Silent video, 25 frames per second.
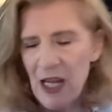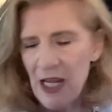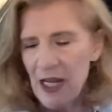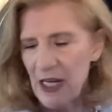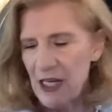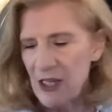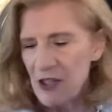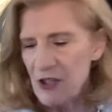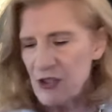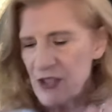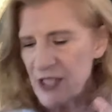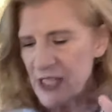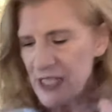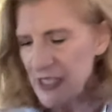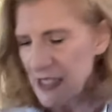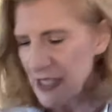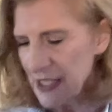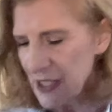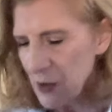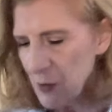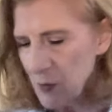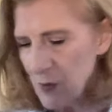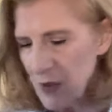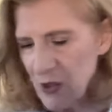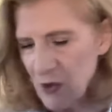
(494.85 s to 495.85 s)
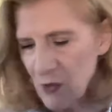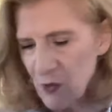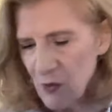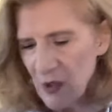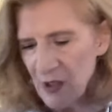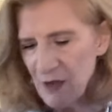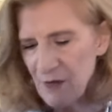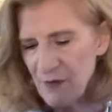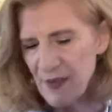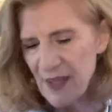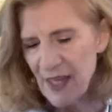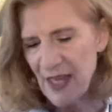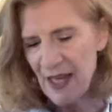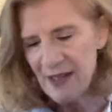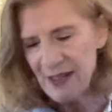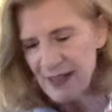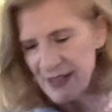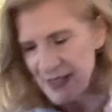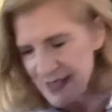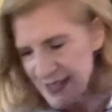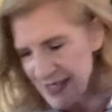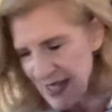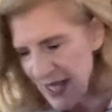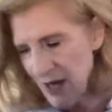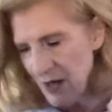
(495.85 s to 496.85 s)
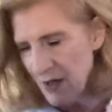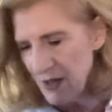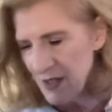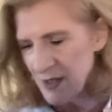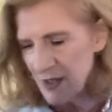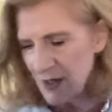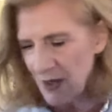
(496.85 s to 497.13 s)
in dealing with all of that is that